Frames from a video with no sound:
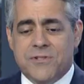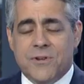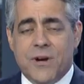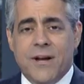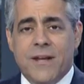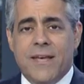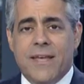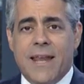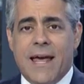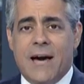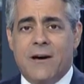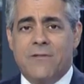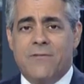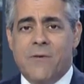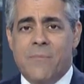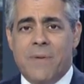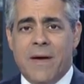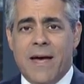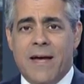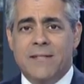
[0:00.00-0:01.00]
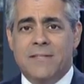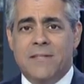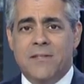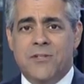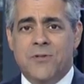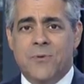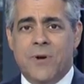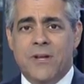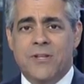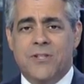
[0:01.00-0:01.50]
trying to get out of a bad
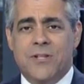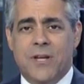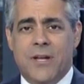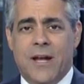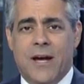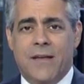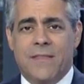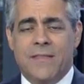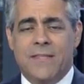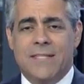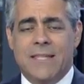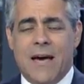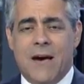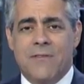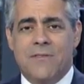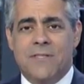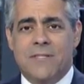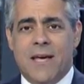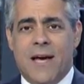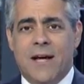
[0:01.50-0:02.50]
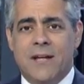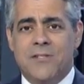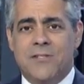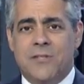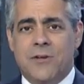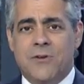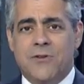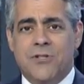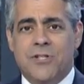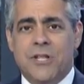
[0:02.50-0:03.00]
situation on the south side,
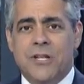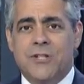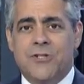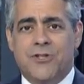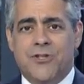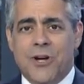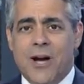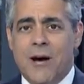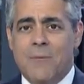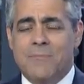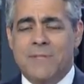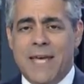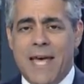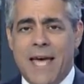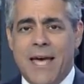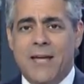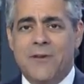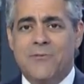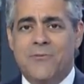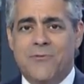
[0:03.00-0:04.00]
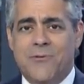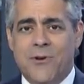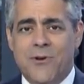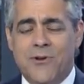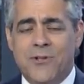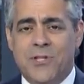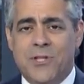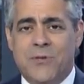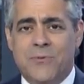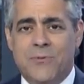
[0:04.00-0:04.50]
so she jumped
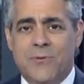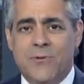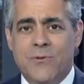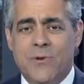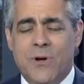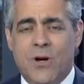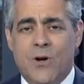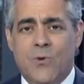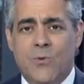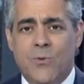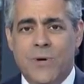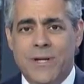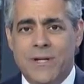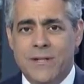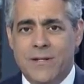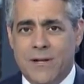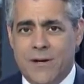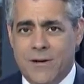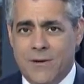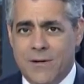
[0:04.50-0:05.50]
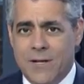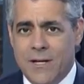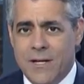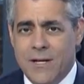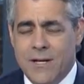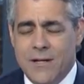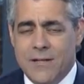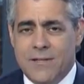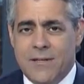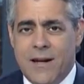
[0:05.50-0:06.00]
headfirst through a window.
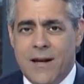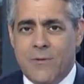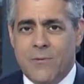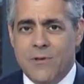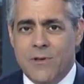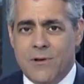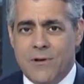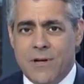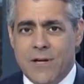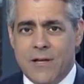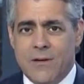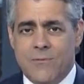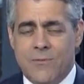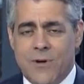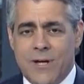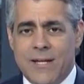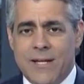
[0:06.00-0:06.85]
Tonight we're learning what